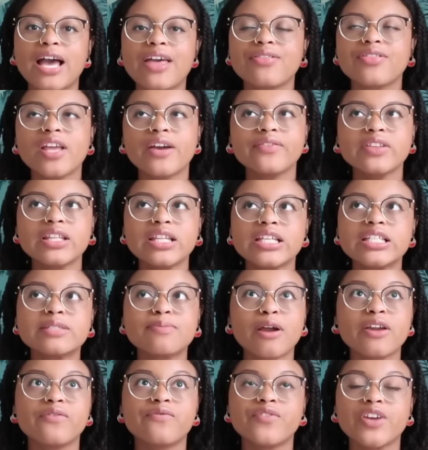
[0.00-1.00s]
I definitely think he's
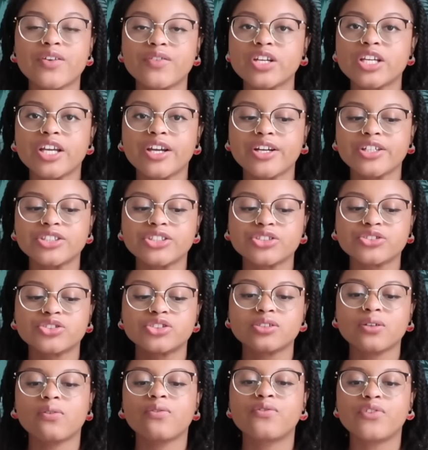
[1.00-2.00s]
my favorite character
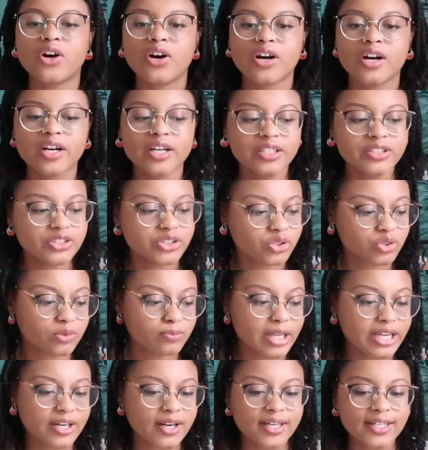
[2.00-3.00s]
so far in the
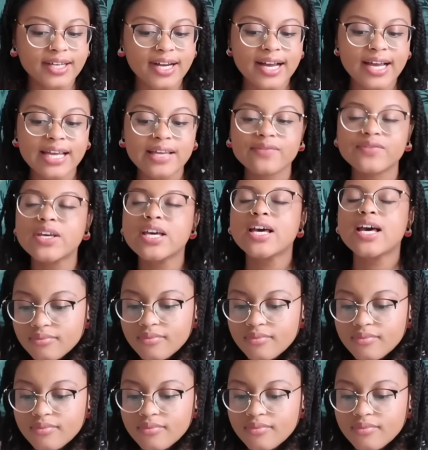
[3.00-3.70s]
Stormlight Archive.